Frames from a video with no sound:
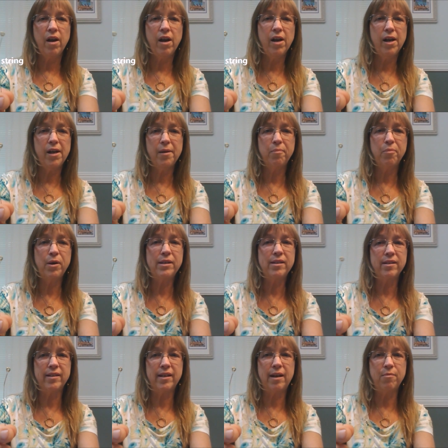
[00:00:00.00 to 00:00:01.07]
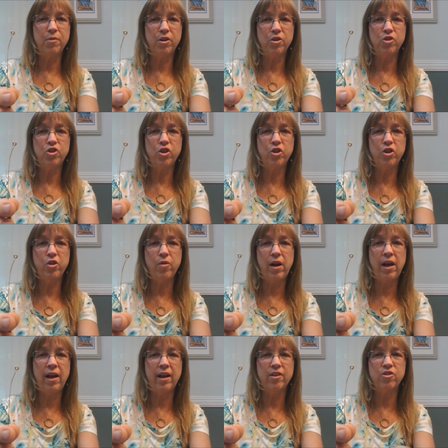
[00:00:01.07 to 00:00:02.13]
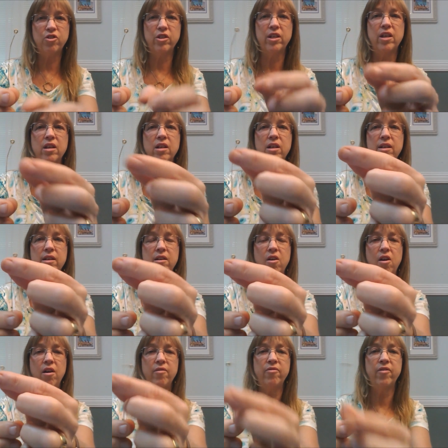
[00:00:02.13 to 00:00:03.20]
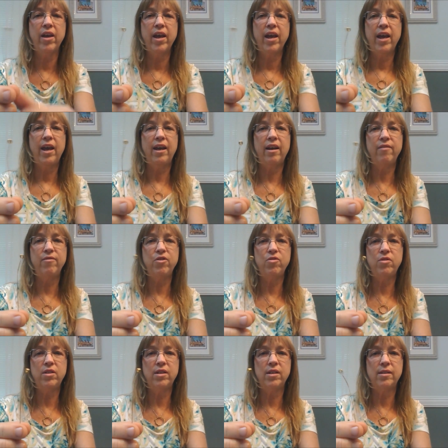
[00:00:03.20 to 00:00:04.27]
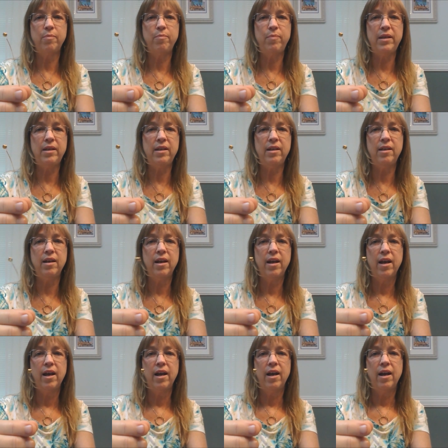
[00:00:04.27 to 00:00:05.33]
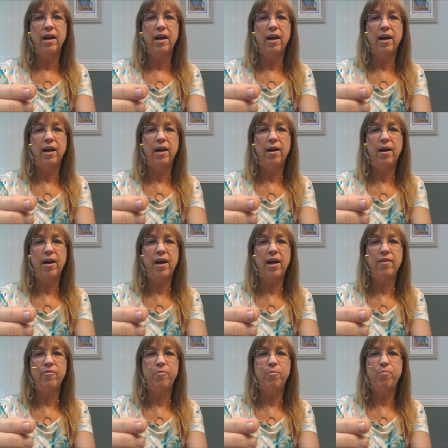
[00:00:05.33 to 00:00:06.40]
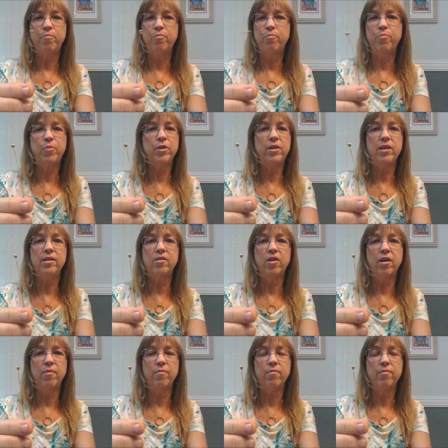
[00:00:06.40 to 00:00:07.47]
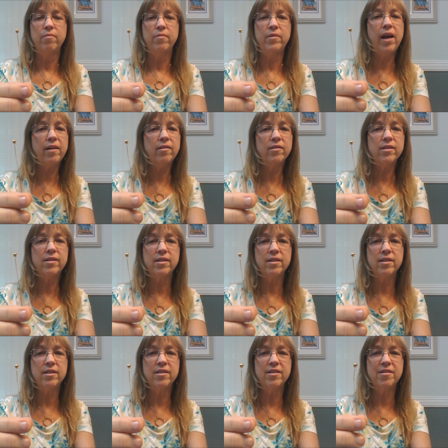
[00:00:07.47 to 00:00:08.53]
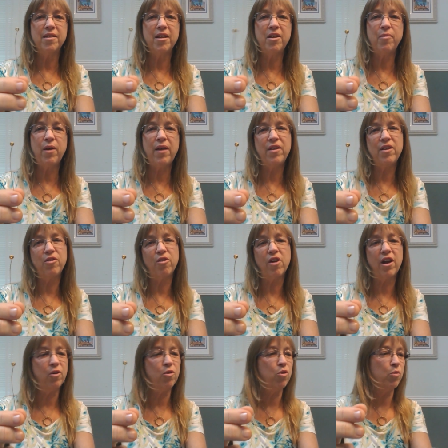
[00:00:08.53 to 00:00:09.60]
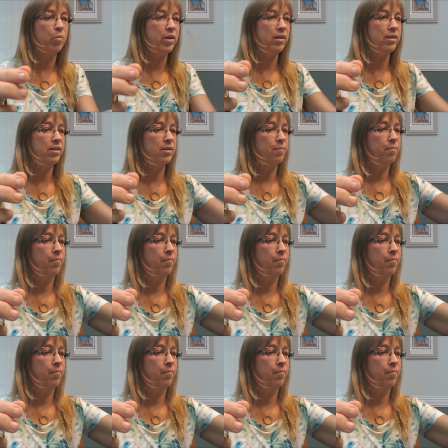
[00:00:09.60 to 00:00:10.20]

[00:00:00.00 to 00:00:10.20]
uh, bracelet that I'm going to show you, I actually cut it off and I've used it as a bead. Uh, I've put these on necklaces. Anyway, I think they're kind of cool beads.